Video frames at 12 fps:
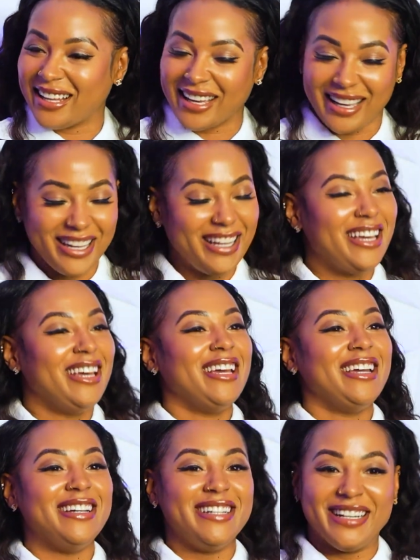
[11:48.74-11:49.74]
Like,
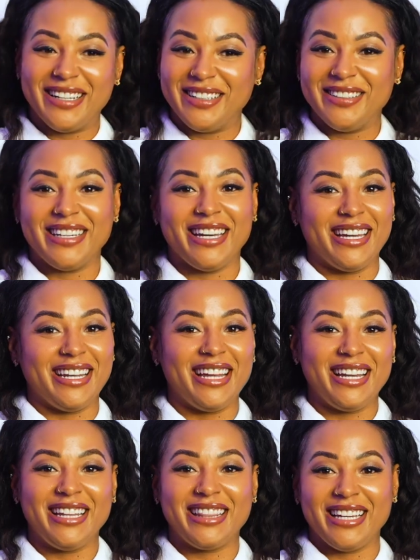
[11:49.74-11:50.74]
and
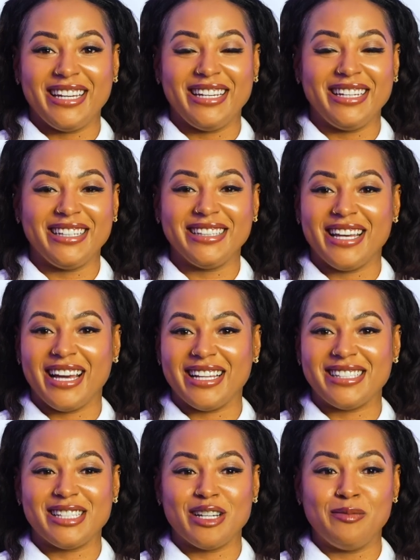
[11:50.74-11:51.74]
anything
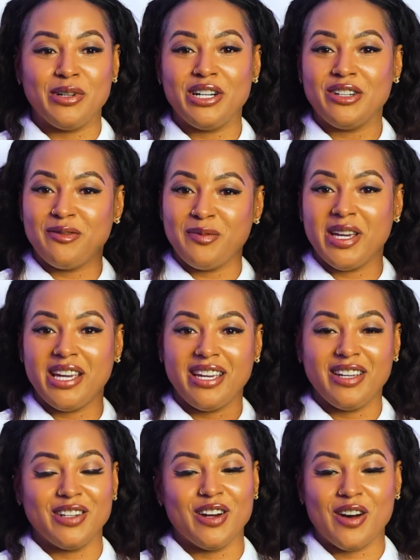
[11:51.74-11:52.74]
that's above
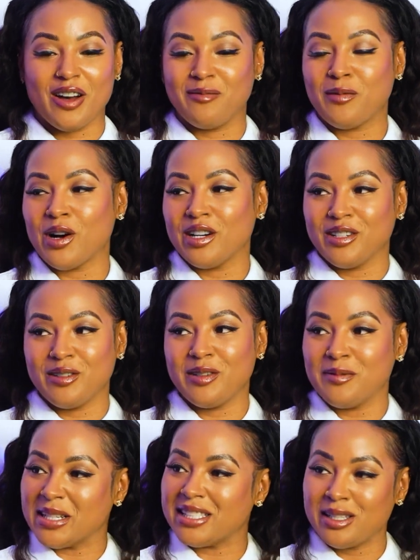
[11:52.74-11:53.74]
me, I've partnered
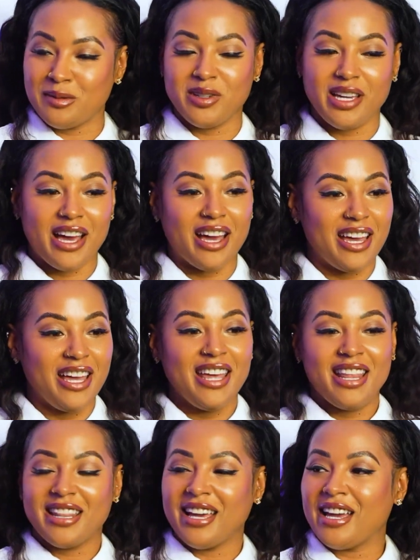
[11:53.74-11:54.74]
with my CPA.
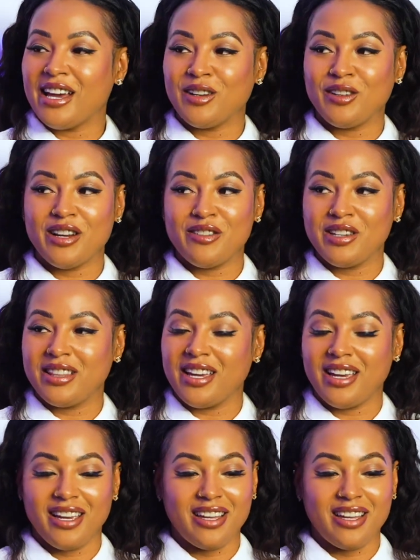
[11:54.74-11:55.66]
They handle everything.